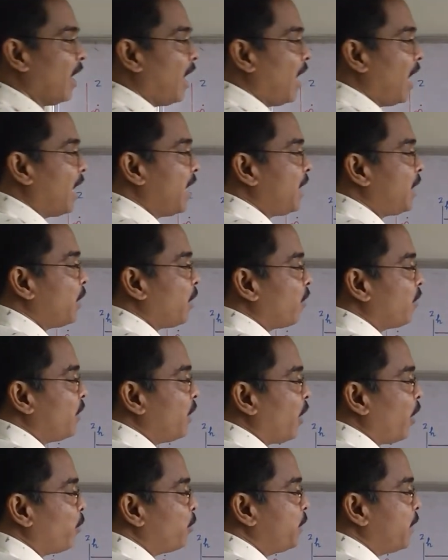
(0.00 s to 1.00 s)
height of
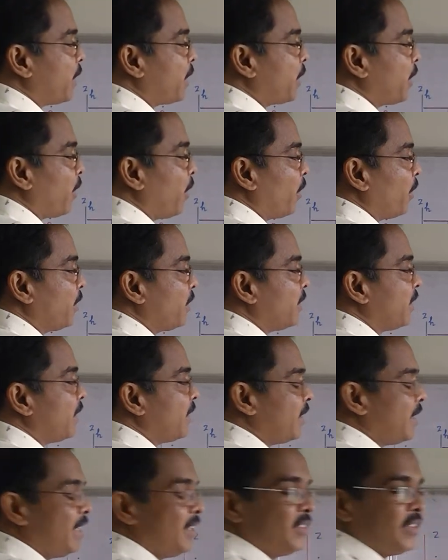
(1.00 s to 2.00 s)
the object on
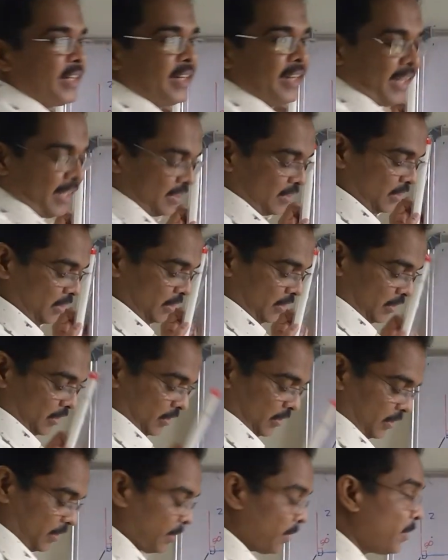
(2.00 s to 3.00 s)
z-axis.